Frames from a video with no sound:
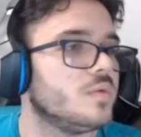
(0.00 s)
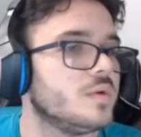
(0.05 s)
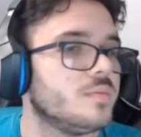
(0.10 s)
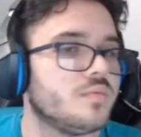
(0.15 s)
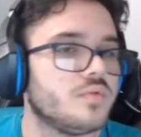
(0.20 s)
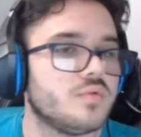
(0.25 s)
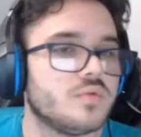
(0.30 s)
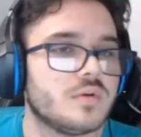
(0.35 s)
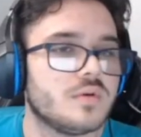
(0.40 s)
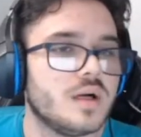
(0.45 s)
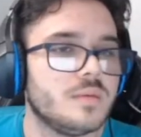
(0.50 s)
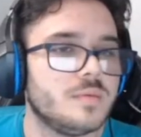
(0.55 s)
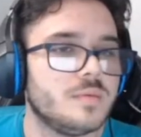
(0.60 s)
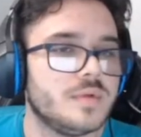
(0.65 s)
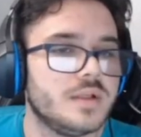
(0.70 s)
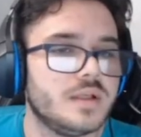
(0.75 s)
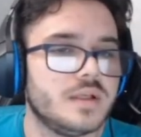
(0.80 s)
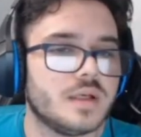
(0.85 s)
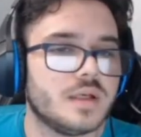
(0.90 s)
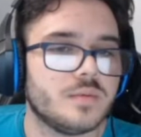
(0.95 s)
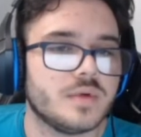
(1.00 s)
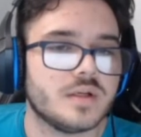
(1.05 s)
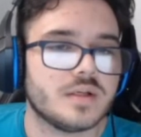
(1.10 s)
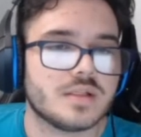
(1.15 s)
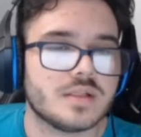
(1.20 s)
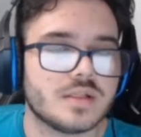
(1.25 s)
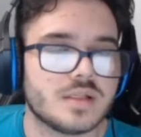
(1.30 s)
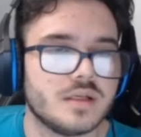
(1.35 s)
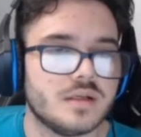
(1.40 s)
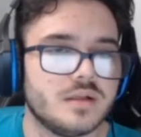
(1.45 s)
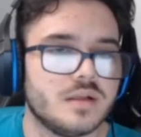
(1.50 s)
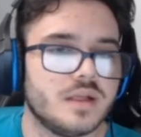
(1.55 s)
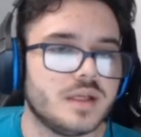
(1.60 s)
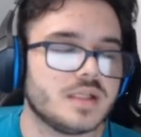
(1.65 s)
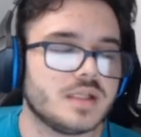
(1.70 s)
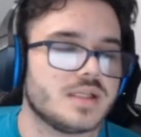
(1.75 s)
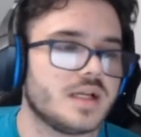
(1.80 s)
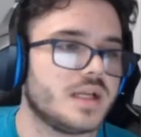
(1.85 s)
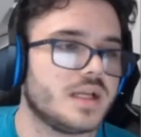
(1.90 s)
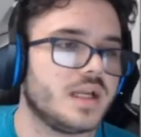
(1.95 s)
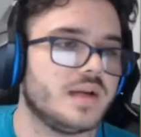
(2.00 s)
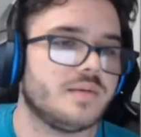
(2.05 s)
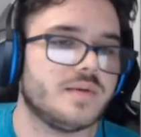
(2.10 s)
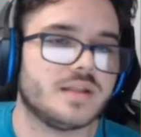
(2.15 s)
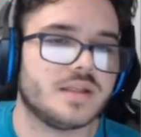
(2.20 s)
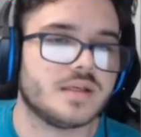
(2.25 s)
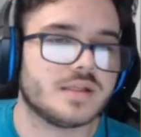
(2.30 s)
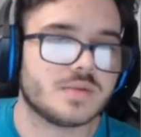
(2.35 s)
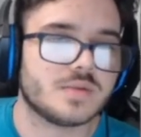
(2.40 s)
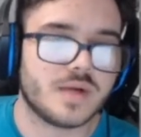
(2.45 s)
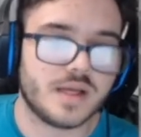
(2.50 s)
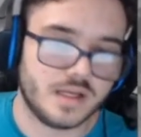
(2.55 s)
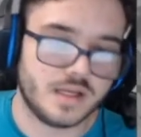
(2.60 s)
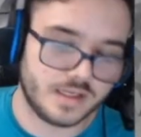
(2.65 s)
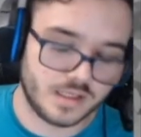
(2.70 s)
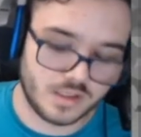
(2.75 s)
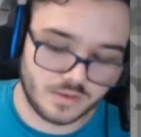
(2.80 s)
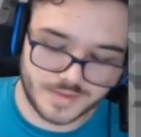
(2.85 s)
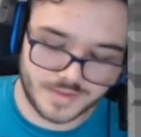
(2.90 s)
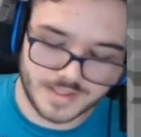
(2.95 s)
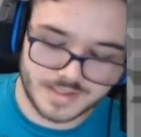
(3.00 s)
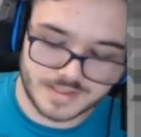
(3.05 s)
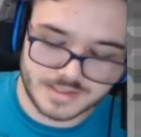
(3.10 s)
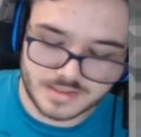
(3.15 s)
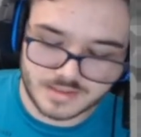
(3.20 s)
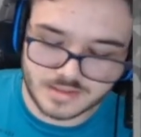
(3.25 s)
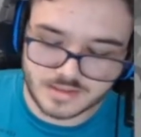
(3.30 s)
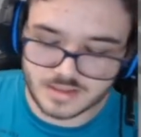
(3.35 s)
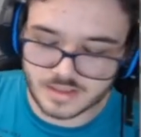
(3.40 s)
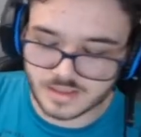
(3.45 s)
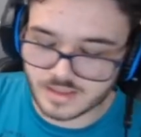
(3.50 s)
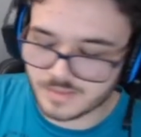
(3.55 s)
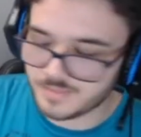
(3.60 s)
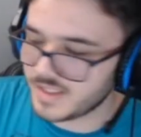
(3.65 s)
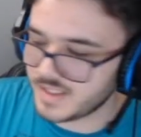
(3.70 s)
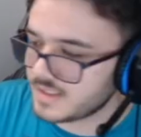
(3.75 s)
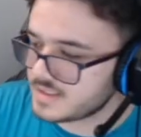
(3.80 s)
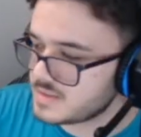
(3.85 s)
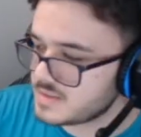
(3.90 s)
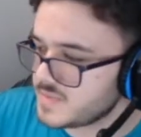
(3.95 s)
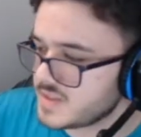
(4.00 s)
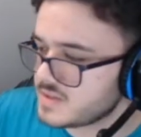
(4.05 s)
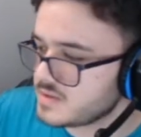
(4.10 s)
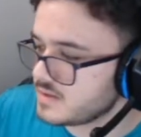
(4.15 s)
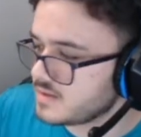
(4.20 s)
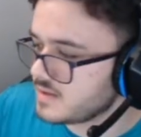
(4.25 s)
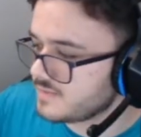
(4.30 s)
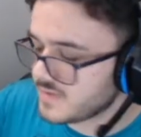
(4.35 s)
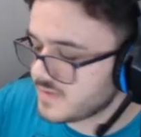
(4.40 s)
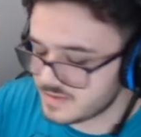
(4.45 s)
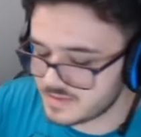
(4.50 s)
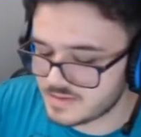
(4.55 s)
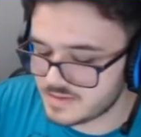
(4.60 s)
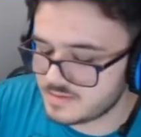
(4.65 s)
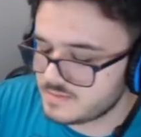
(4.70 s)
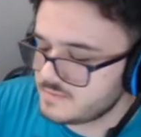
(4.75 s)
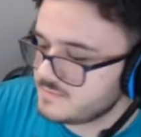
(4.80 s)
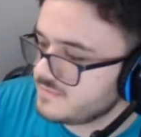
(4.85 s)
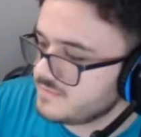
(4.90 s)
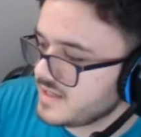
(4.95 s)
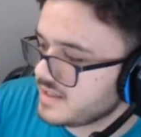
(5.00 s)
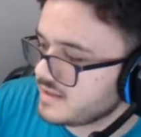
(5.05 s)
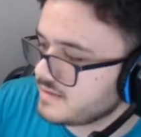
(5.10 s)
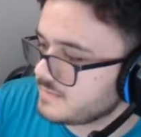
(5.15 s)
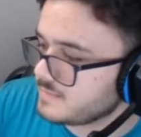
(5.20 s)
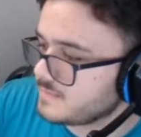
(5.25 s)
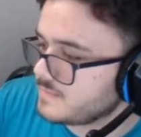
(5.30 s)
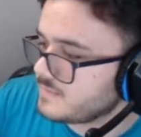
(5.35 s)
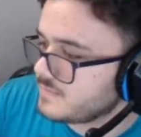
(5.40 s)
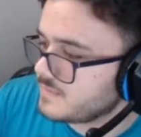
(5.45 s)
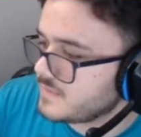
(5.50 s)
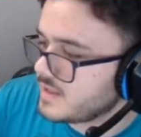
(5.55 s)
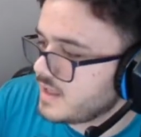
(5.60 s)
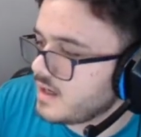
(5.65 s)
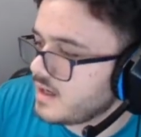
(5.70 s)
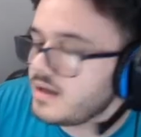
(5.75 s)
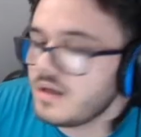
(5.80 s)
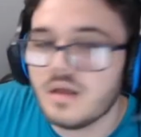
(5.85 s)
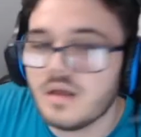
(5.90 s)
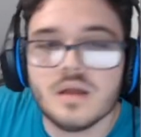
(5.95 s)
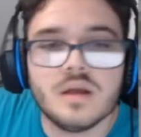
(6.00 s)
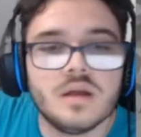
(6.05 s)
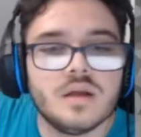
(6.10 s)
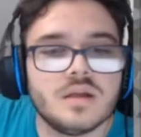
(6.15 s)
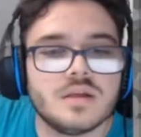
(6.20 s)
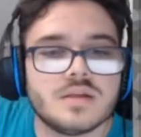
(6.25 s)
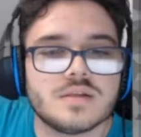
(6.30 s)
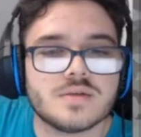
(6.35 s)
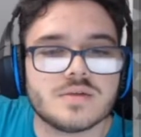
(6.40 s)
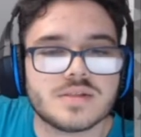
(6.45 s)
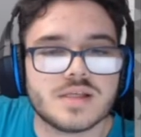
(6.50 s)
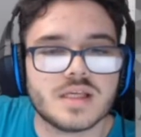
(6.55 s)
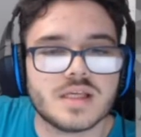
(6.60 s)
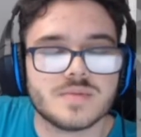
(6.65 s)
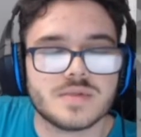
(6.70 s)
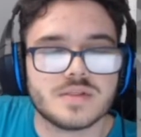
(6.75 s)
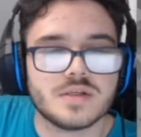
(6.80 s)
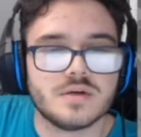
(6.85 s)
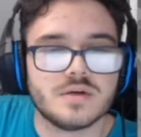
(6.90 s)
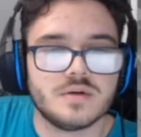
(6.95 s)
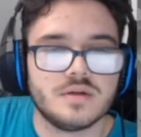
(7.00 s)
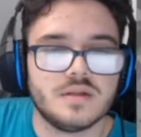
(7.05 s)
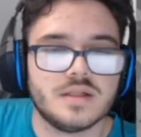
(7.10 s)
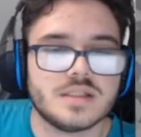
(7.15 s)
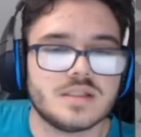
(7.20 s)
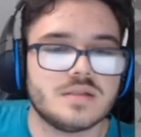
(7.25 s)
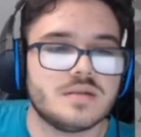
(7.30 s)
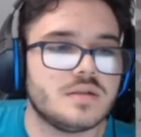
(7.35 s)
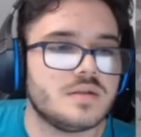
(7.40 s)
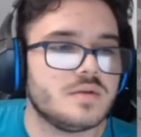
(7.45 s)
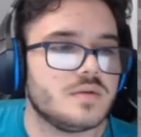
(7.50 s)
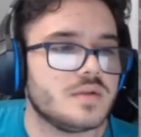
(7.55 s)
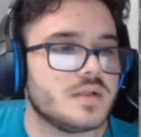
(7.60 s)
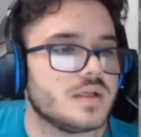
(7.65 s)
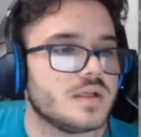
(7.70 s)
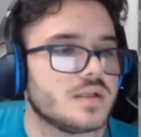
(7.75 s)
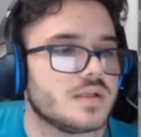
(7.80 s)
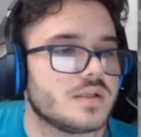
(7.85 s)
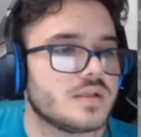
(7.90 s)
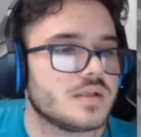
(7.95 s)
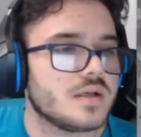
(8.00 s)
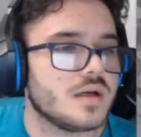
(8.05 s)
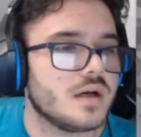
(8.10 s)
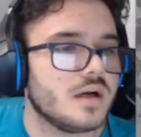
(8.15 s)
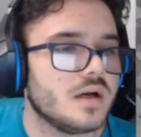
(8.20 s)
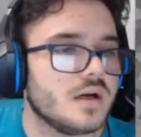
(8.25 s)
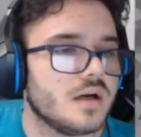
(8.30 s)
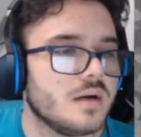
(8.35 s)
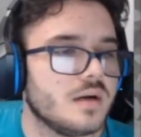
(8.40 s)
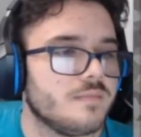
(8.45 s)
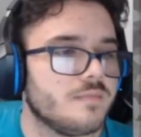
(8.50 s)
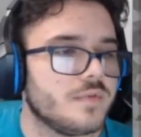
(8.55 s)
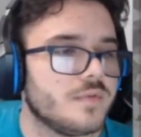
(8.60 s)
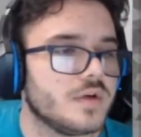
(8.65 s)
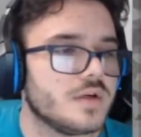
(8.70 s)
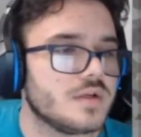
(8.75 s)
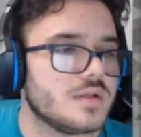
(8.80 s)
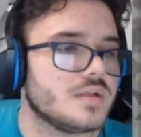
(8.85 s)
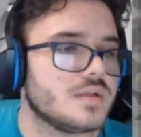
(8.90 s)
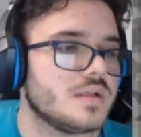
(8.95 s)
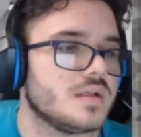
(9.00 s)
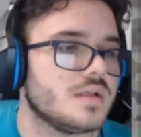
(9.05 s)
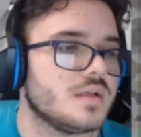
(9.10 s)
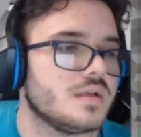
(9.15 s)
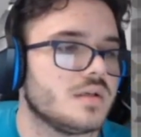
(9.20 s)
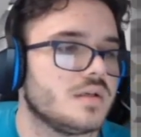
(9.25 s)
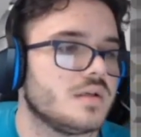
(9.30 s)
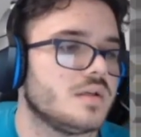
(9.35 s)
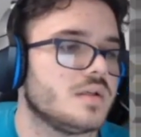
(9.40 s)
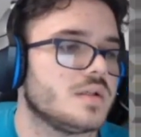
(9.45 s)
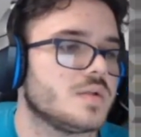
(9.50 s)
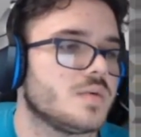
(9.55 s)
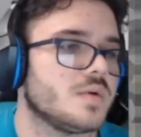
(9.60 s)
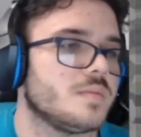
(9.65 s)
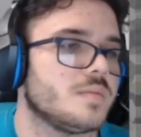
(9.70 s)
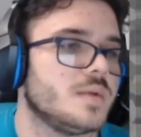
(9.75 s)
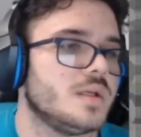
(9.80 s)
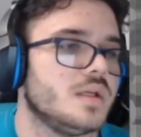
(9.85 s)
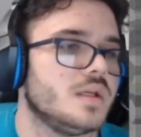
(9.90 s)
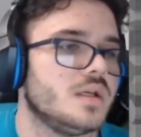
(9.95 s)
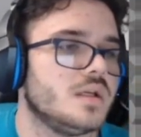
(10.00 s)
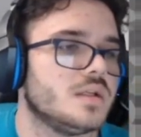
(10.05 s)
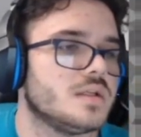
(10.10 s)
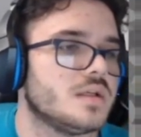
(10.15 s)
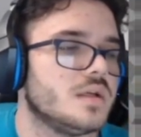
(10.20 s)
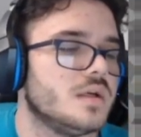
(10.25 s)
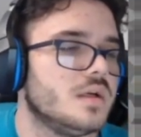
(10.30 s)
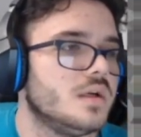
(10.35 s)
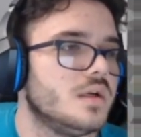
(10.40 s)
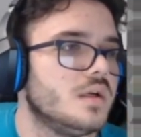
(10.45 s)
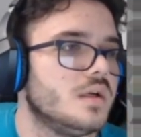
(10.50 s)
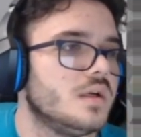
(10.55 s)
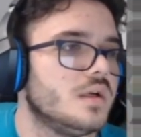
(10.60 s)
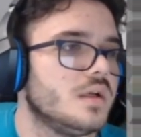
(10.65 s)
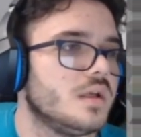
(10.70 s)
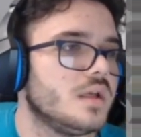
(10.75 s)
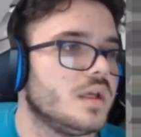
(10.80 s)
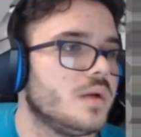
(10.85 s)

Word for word: probably get rid of... Like, it's not going to get rid of this, right? I know that. It's, like, max special defense fucking... Yeah. So, Seismitoad, let's do this um, versus Rotom Heat. It